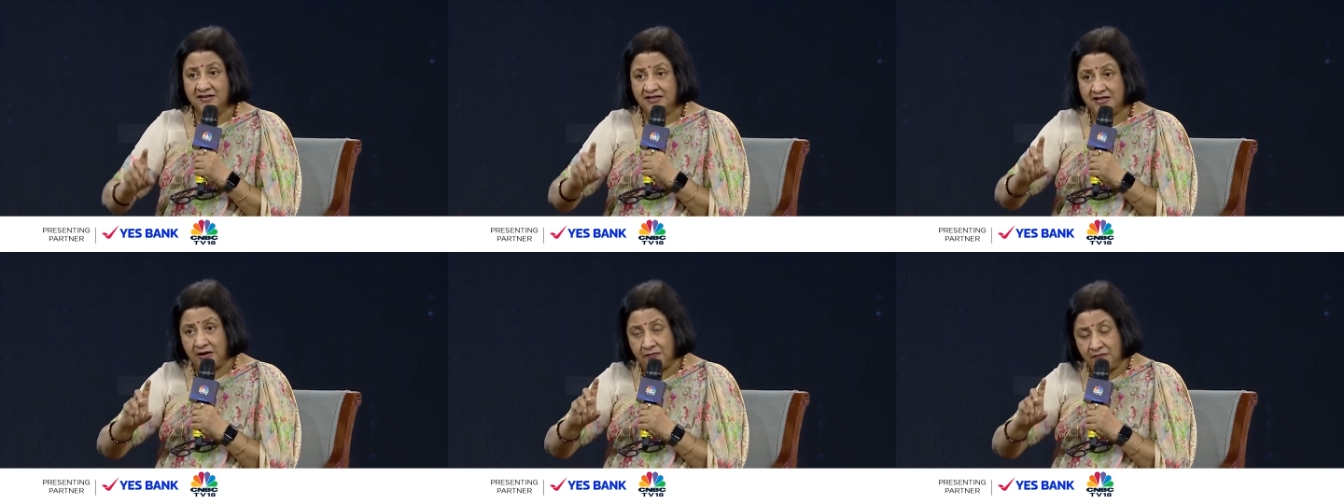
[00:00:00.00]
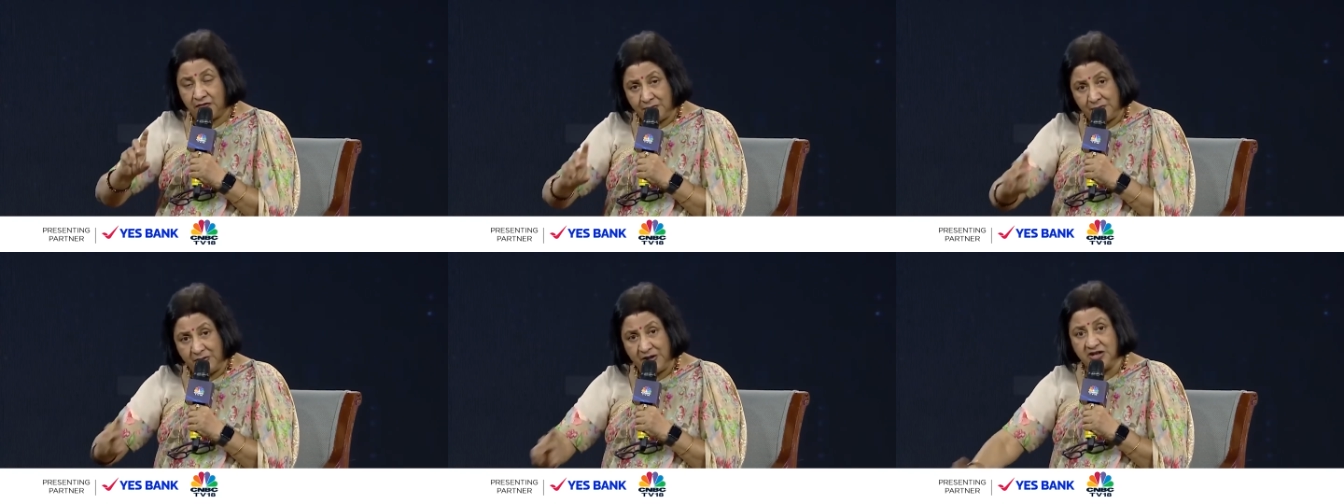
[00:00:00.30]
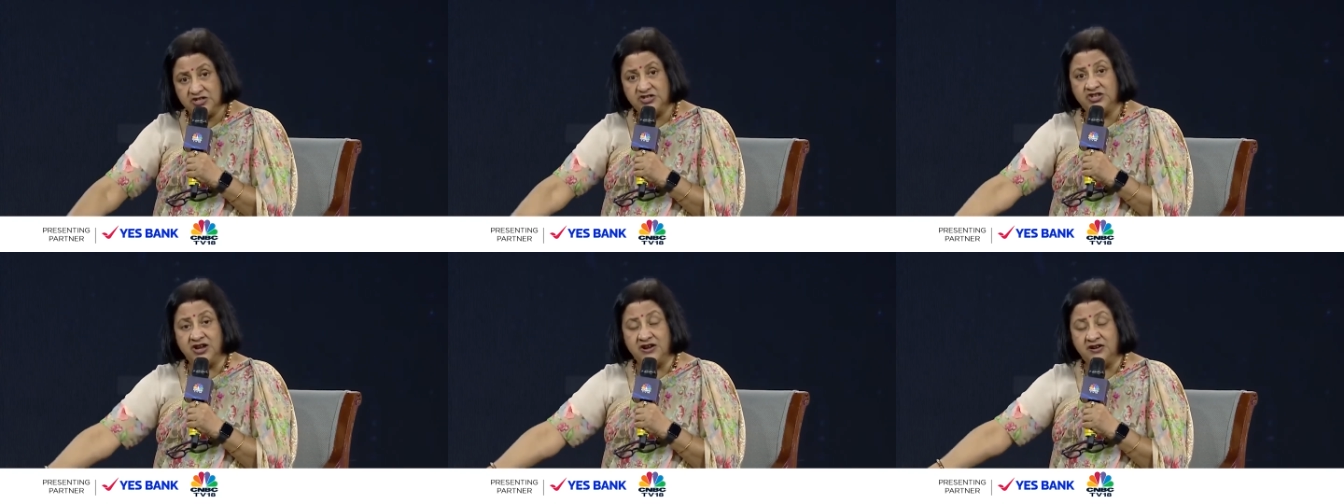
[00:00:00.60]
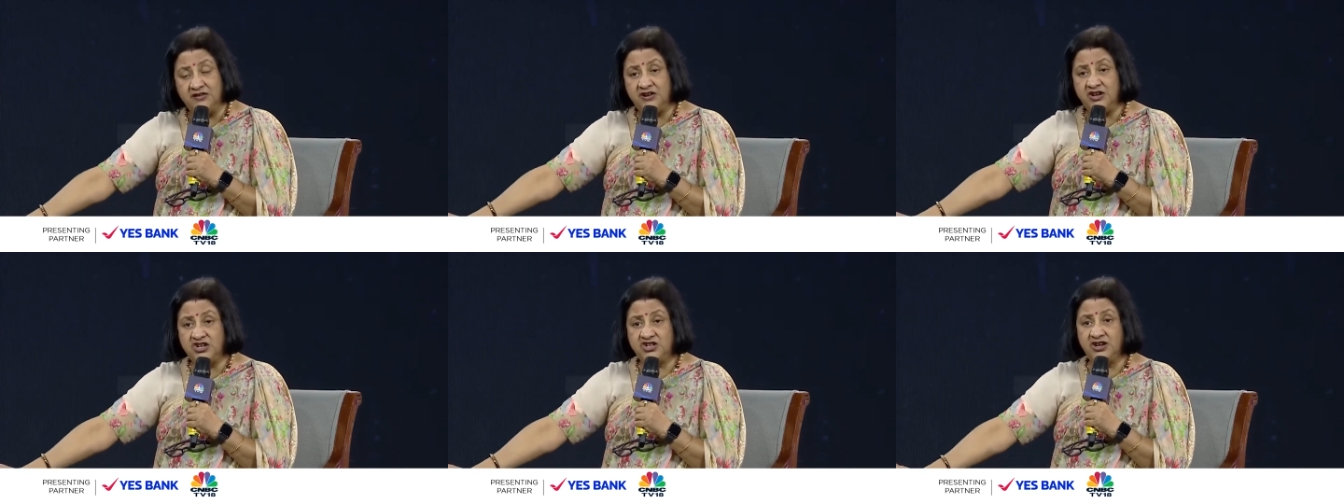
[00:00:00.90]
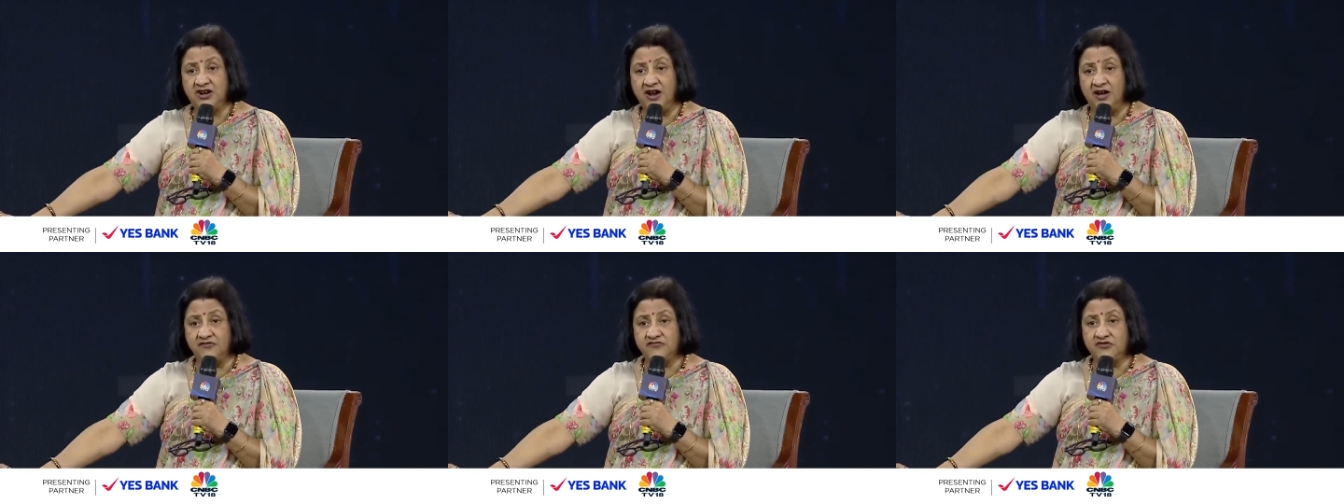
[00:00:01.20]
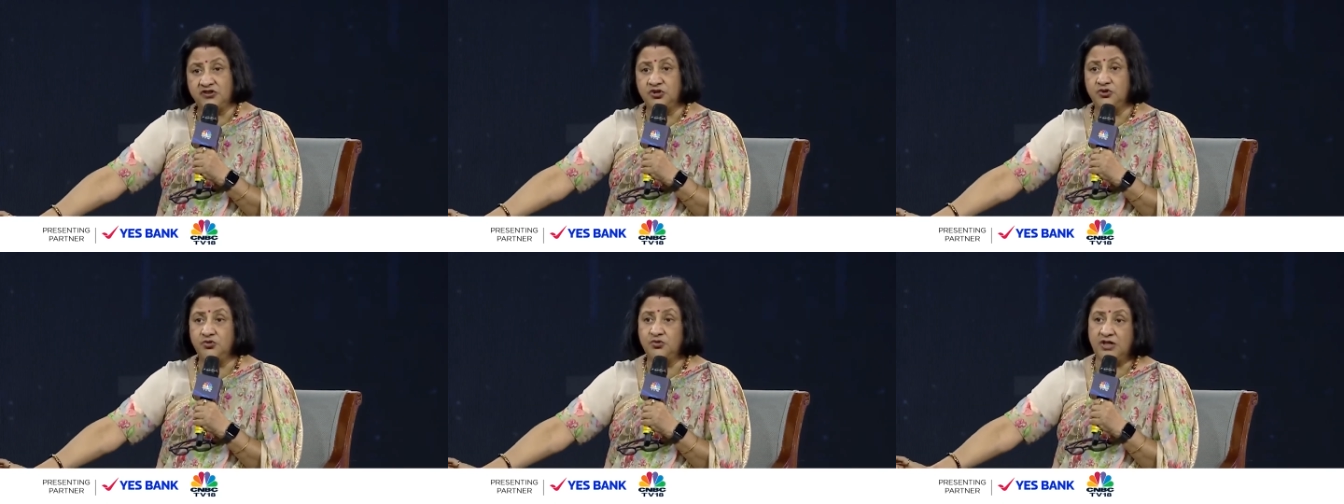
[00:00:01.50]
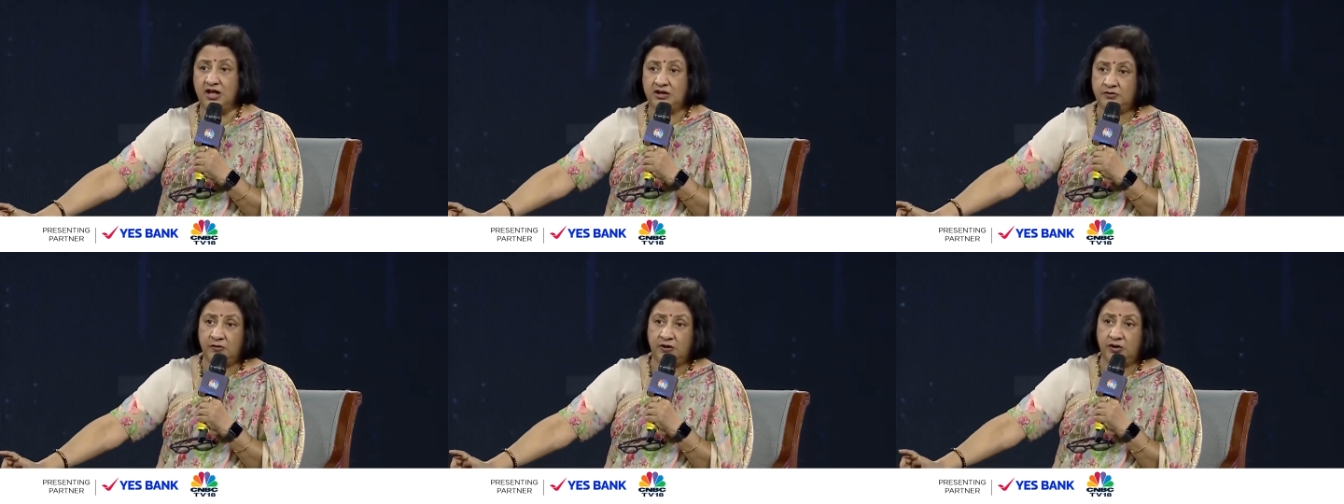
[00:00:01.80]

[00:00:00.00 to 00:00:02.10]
there will be a generation after you that